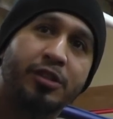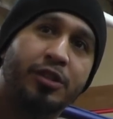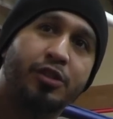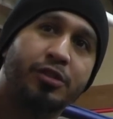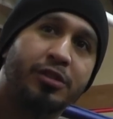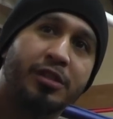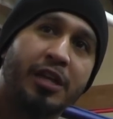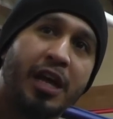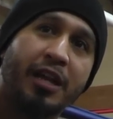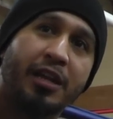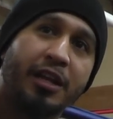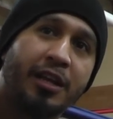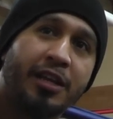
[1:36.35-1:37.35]
there's
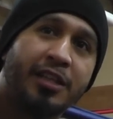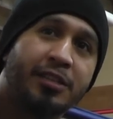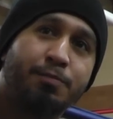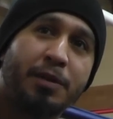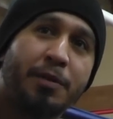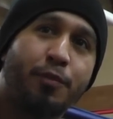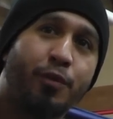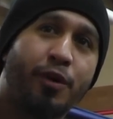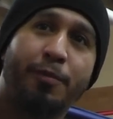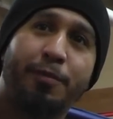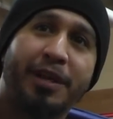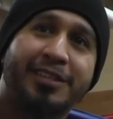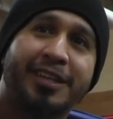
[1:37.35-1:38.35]
not his people
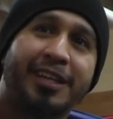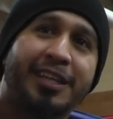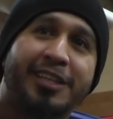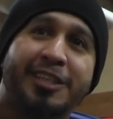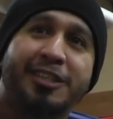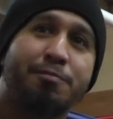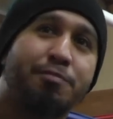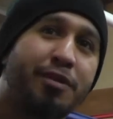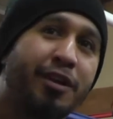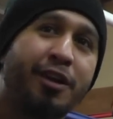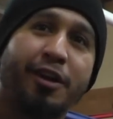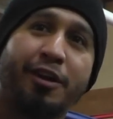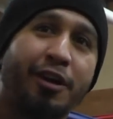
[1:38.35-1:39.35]
are basically
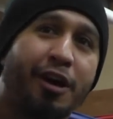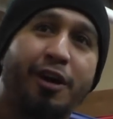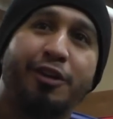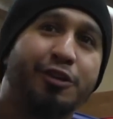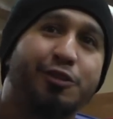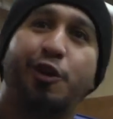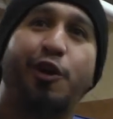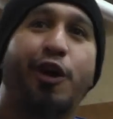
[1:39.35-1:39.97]
disappearing on on his